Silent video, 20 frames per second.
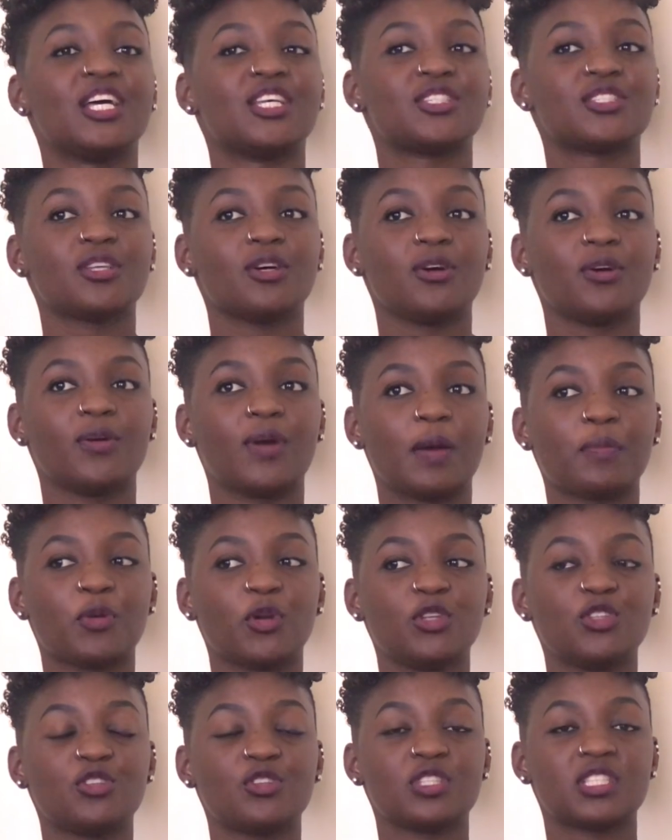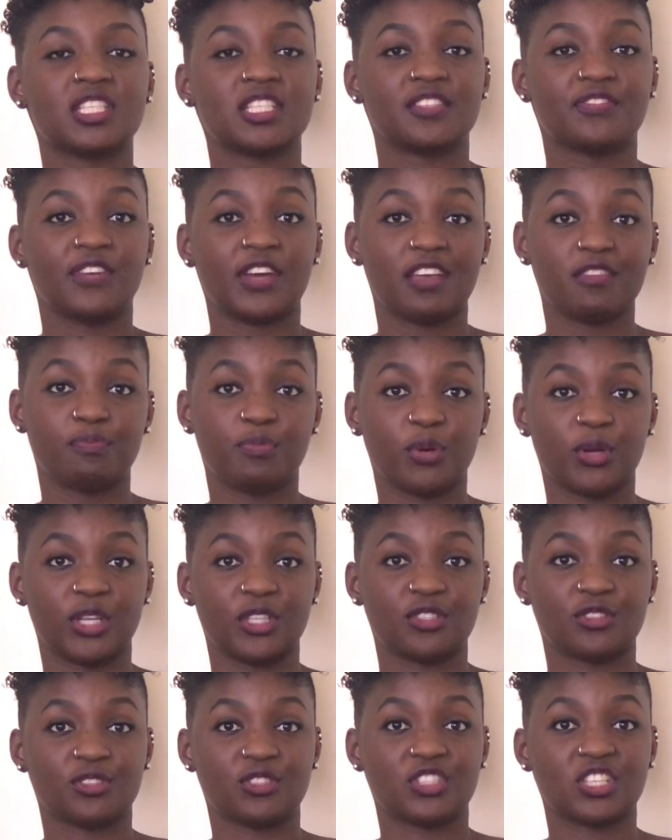So I'm going to use these 5
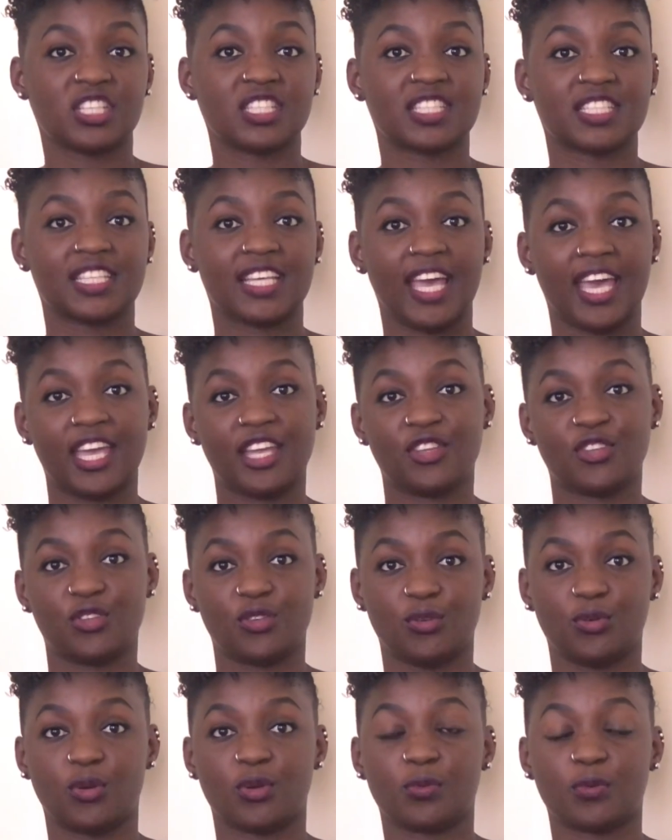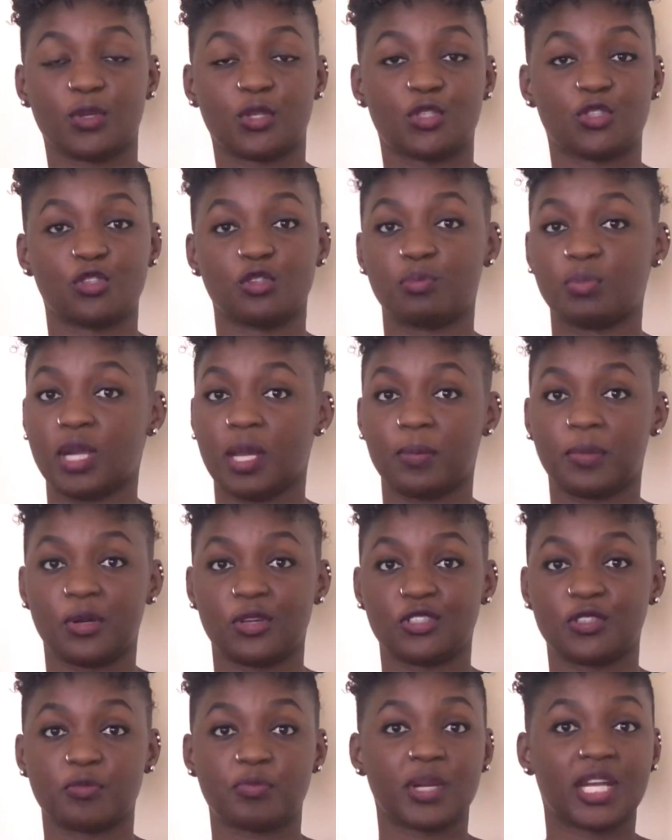points to just guide you on what you should pray
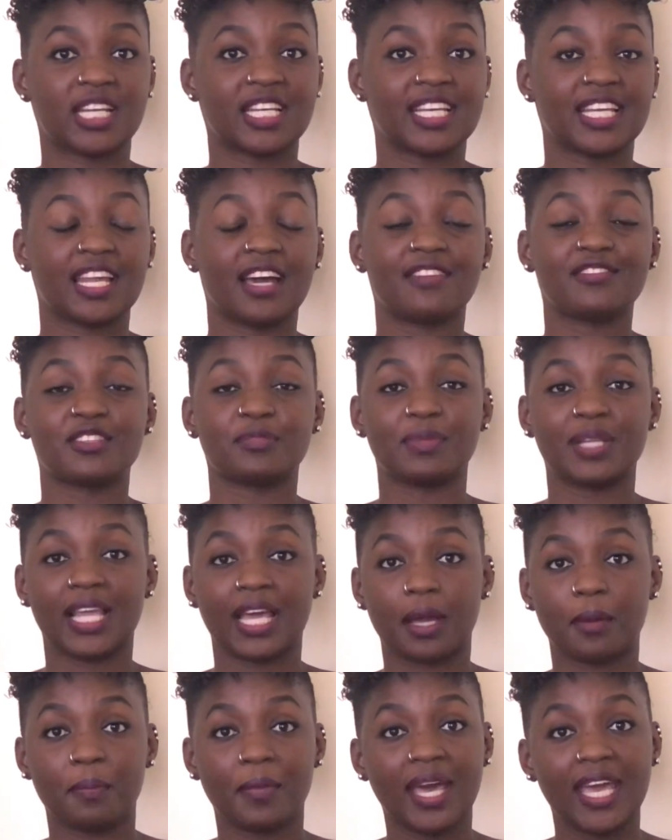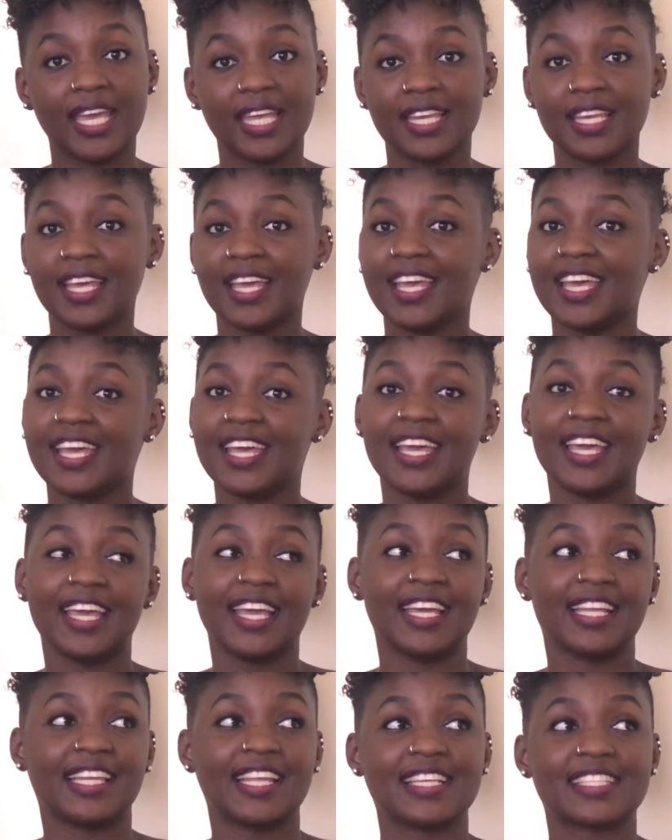about. Your prayer doesn't have to be like mine.
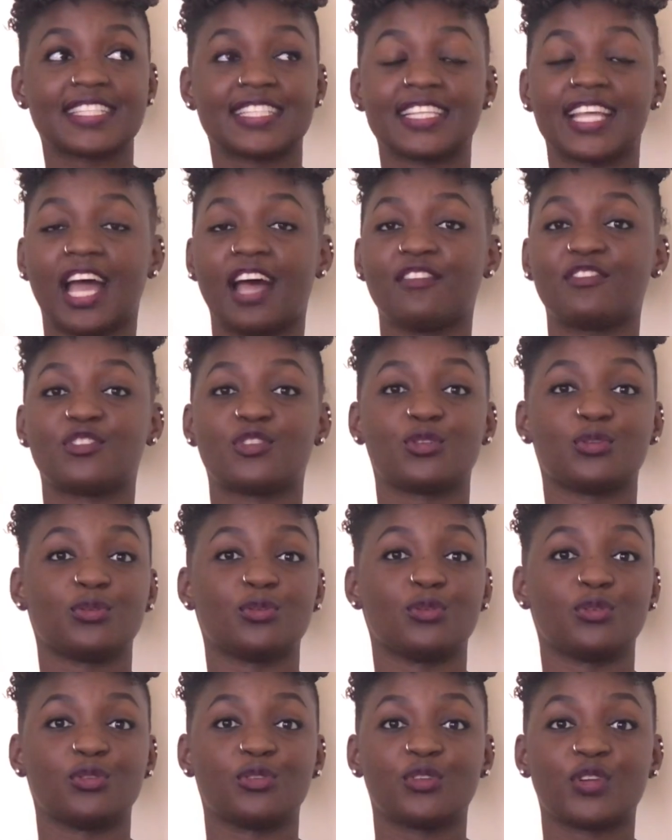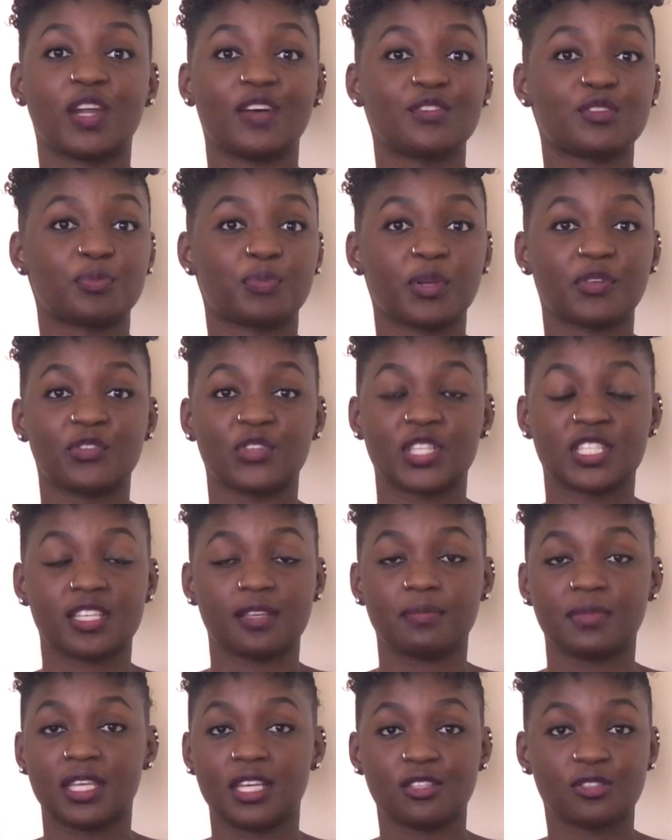It doesn't have to. You don't have to pray for the
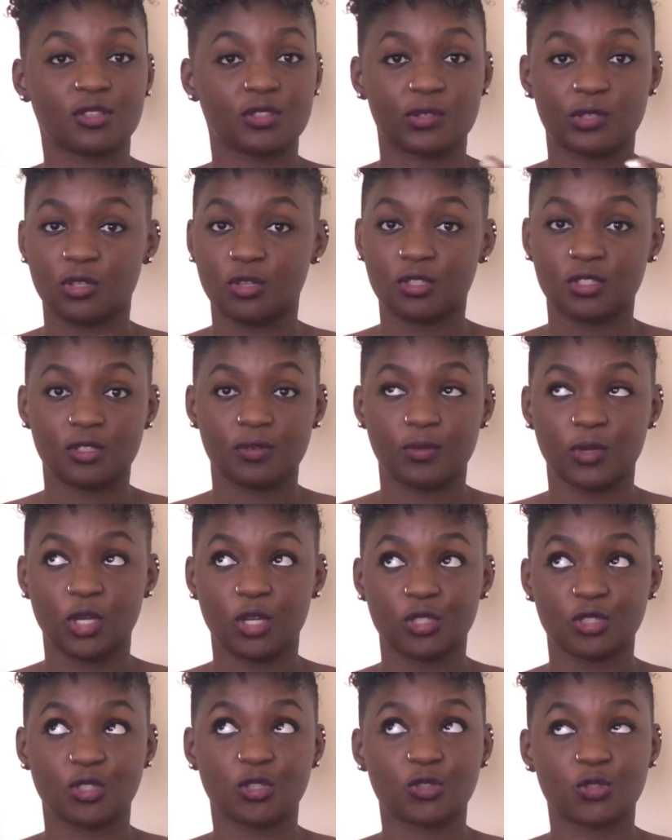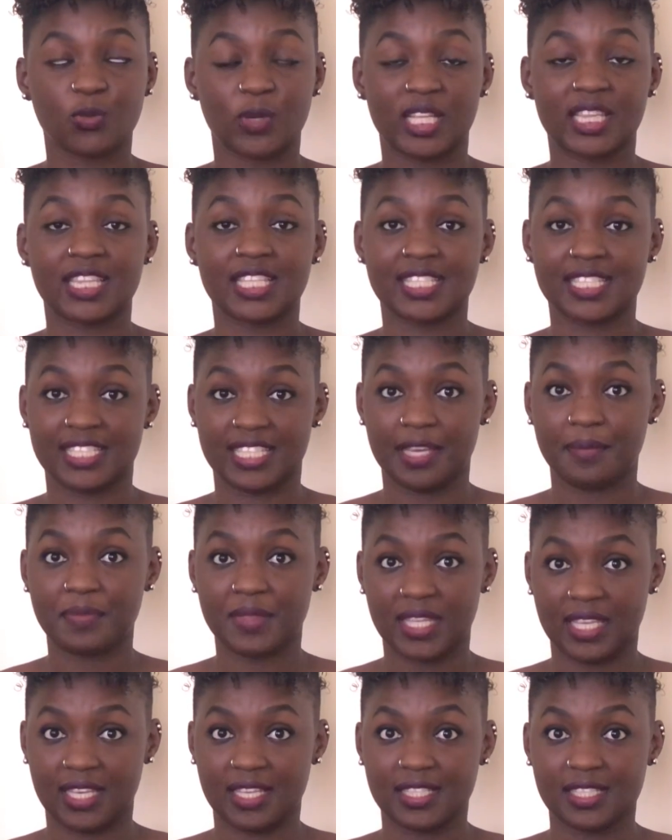same things, because we all don't want the same
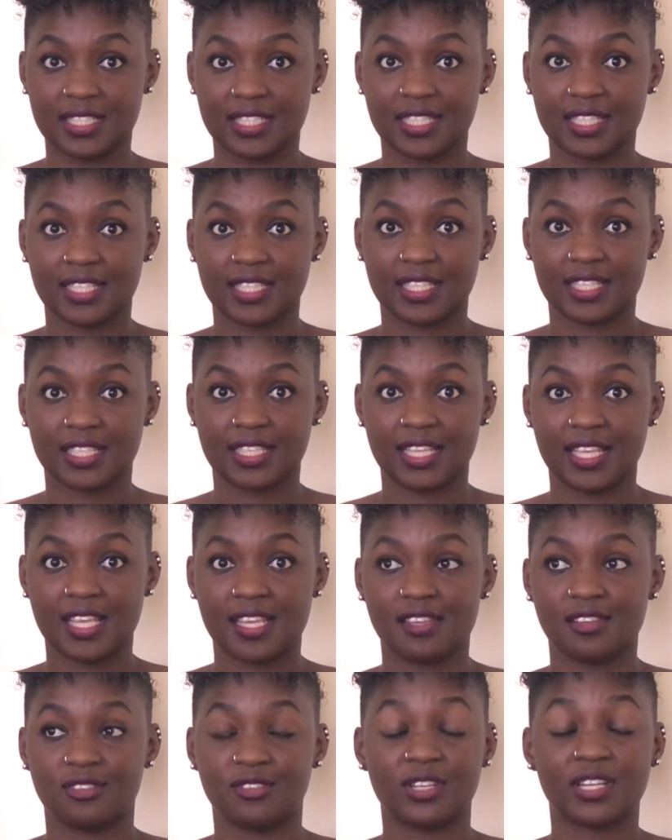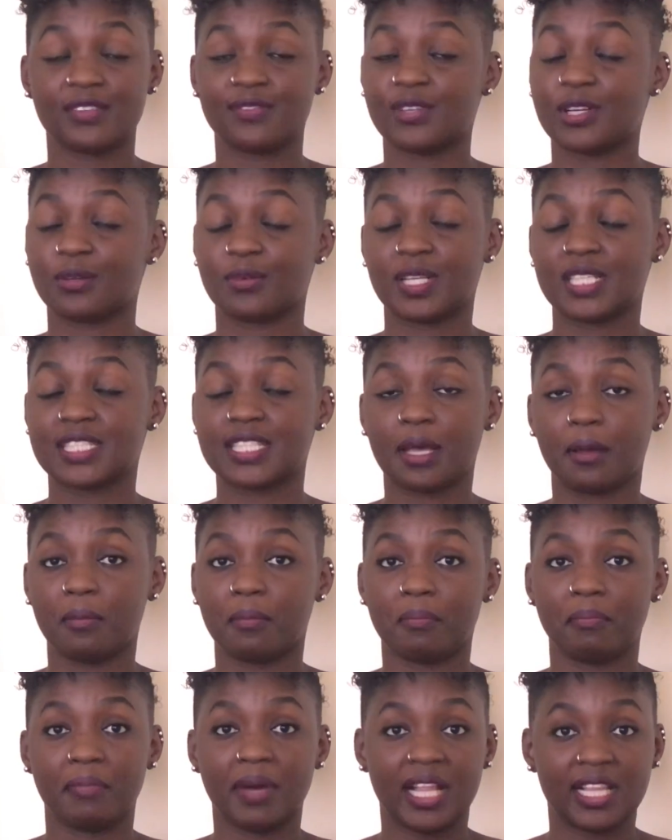things. Not everyone wants a
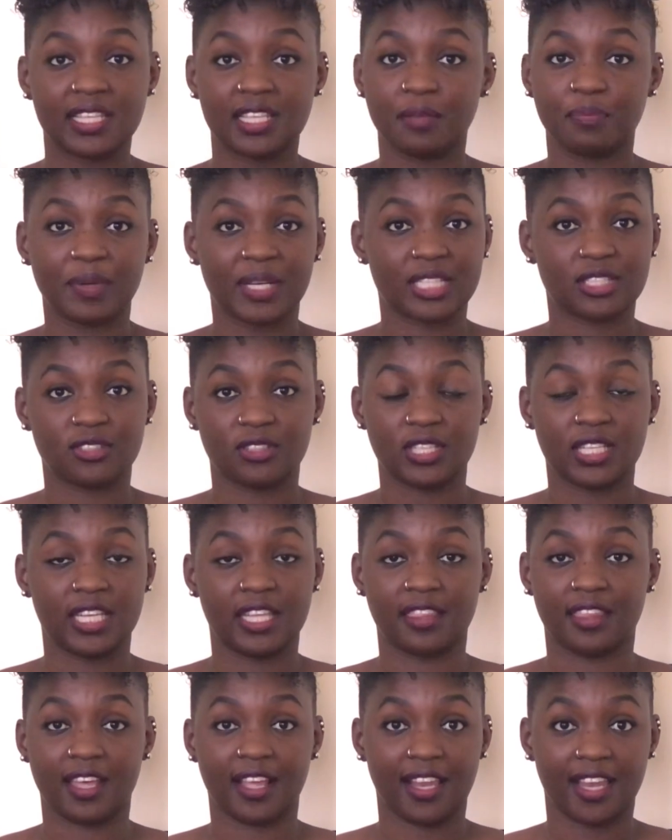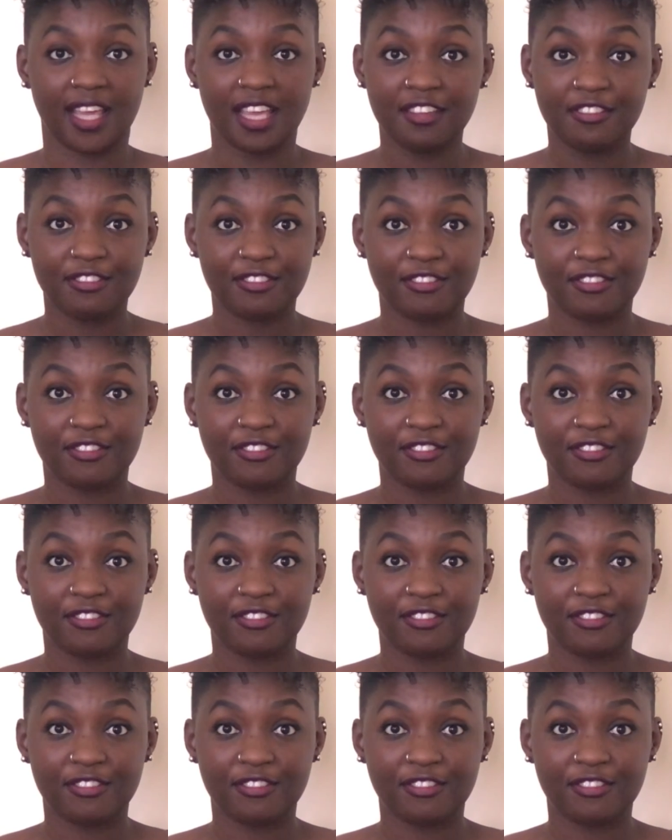bulky person in their life.